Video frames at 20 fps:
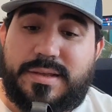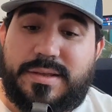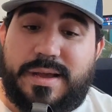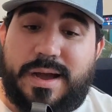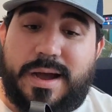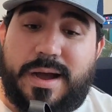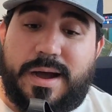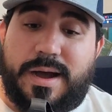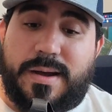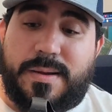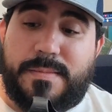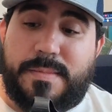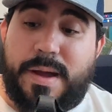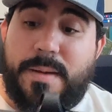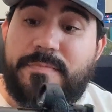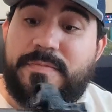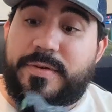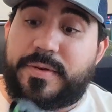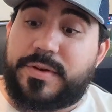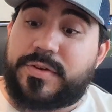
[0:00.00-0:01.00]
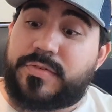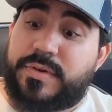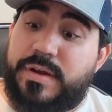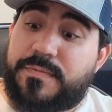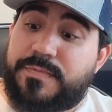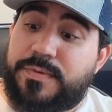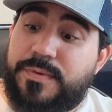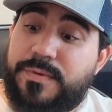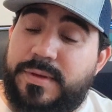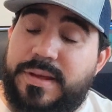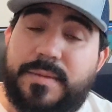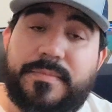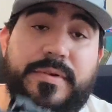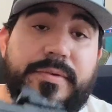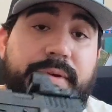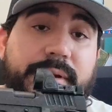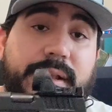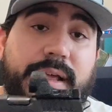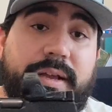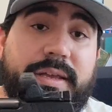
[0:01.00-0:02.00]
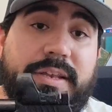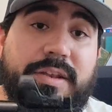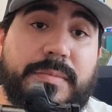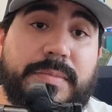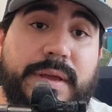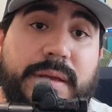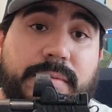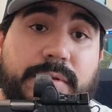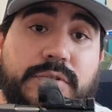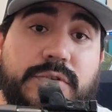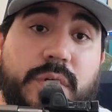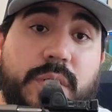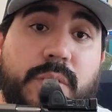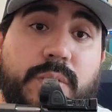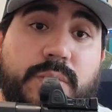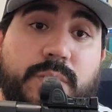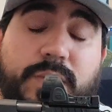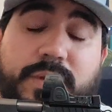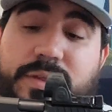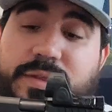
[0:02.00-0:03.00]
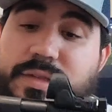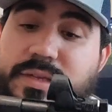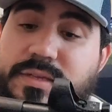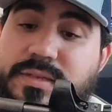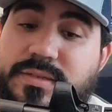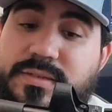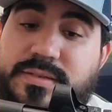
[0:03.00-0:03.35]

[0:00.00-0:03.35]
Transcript: I'm very grateful and I'm very lucky to be able to own one of these.